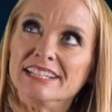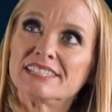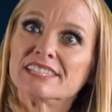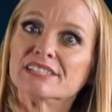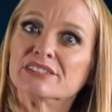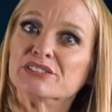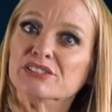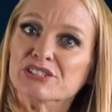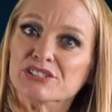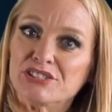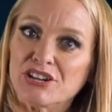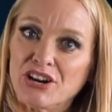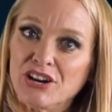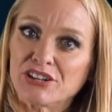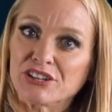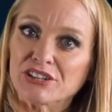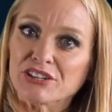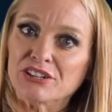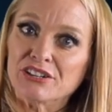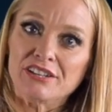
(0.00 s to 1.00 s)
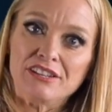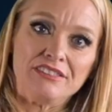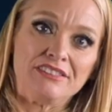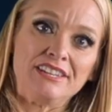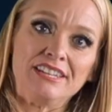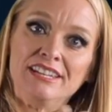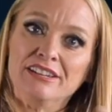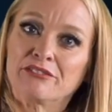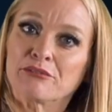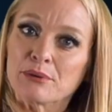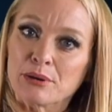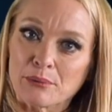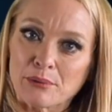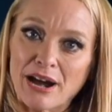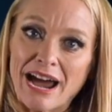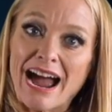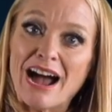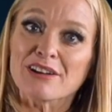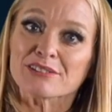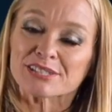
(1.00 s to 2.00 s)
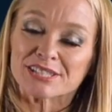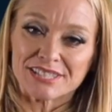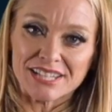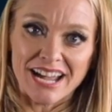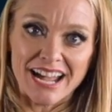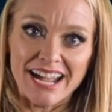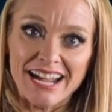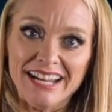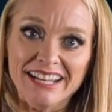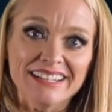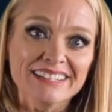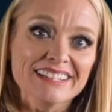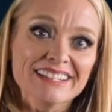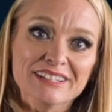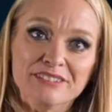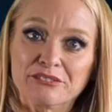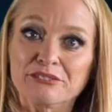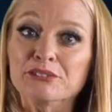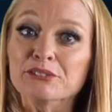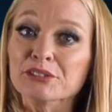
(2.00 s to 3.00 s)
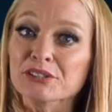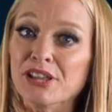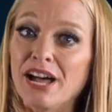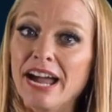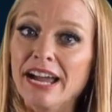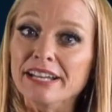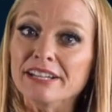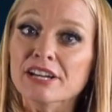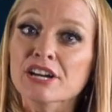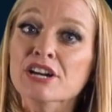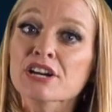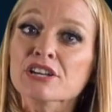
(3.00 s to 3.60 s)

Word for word: it's a little darker than if we were outside in full light.